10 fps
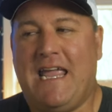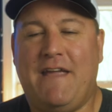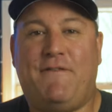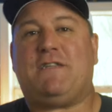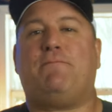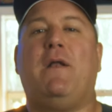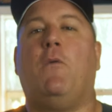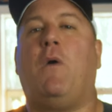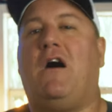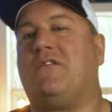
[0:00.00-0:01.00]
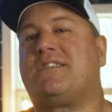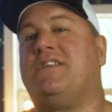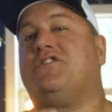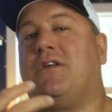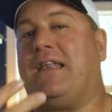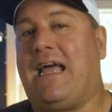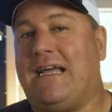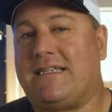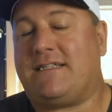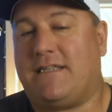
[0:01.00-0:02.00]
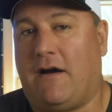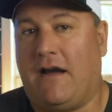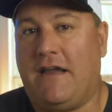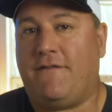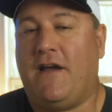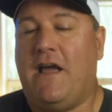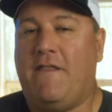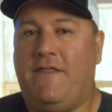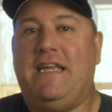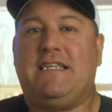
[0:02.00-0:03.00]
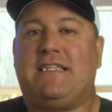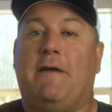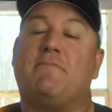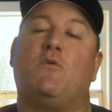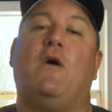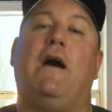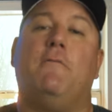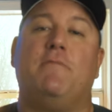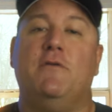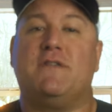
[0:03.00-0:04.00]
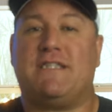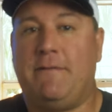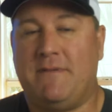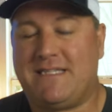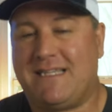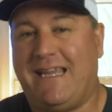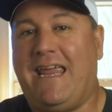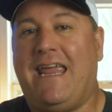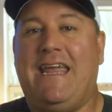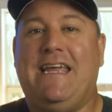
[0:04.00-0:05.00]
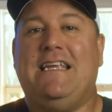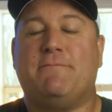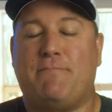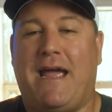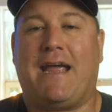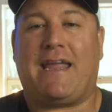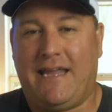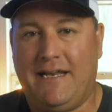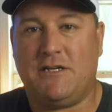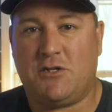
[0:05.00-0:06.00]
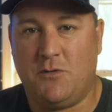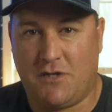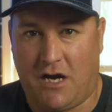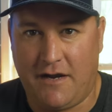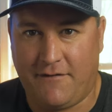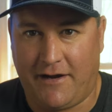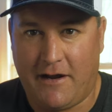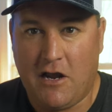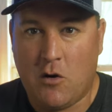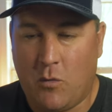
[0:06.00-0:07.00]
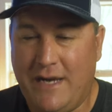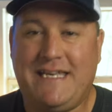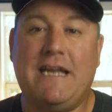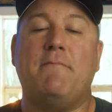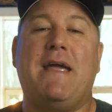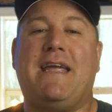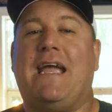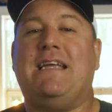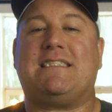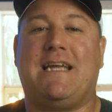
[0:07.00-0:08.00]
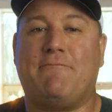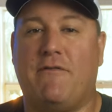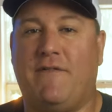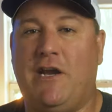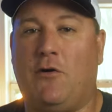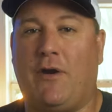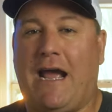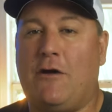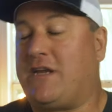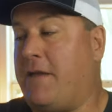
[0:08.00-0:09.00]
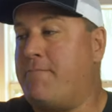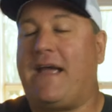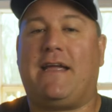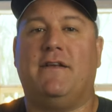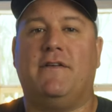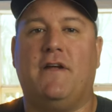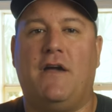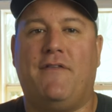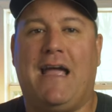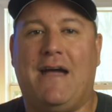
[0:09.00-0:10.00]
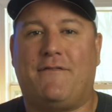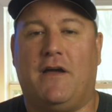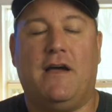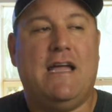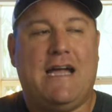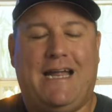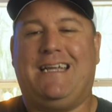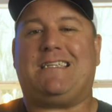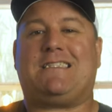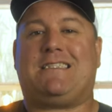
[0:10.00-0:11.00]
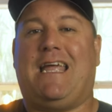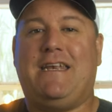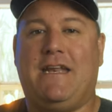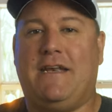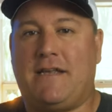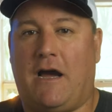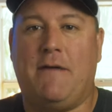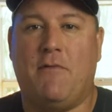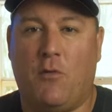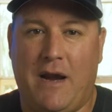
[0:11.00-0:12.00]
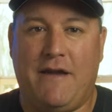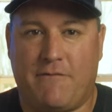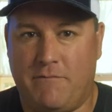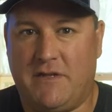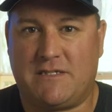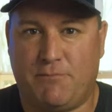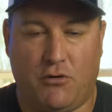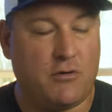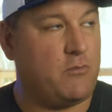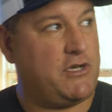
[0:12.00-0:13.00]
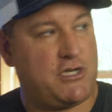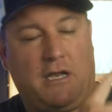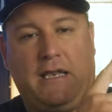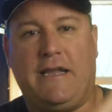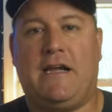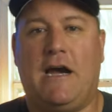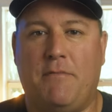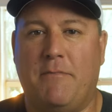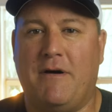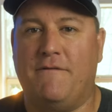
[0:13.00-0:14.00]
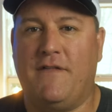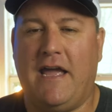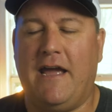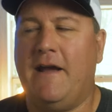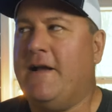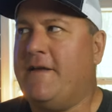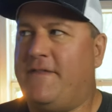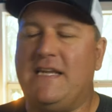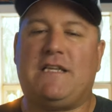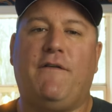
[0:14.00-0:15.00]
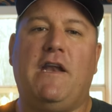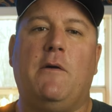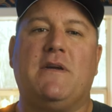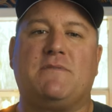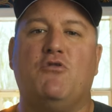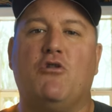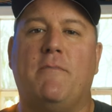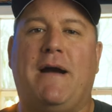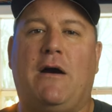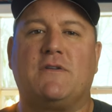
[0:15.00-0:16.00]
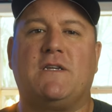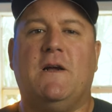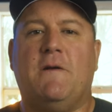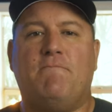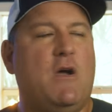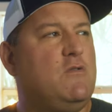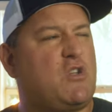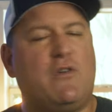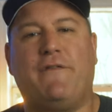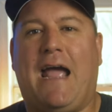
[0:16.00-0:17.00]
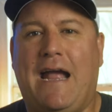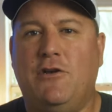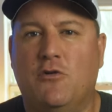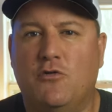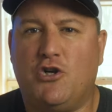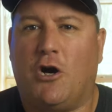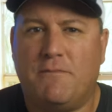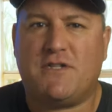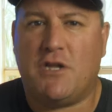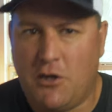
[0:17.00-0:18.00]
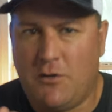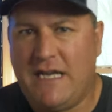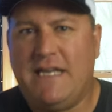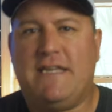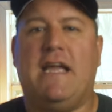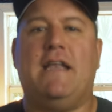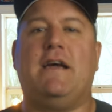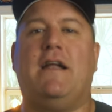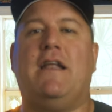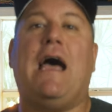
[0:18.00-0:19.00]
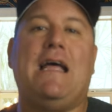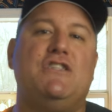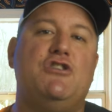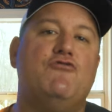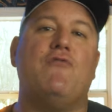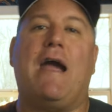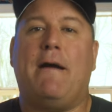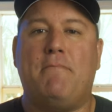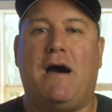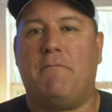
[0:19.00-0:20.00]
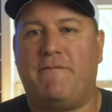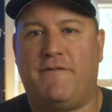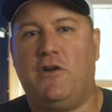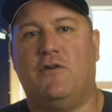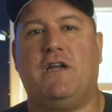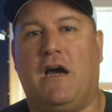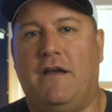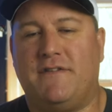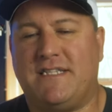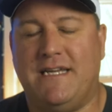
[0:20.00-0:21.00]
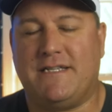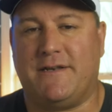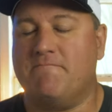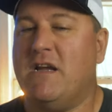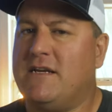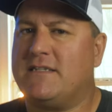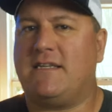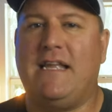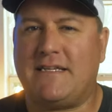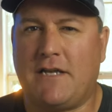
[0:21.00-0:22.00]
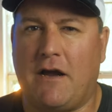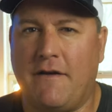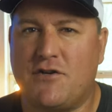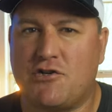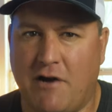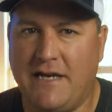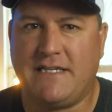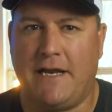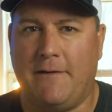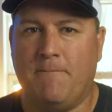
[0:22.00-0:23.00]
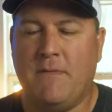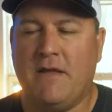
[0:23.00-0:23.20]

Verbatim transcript: If it's been a while since your last dive, these tips will help you seamlessly ease back into diving. We did make a separate video on how to get back into diving after an extended time away from the sport, which I'll link up above there. This video is more about those sort of annual jobs that you need to get done as you ramp up for your dive season. So let's dive straight in.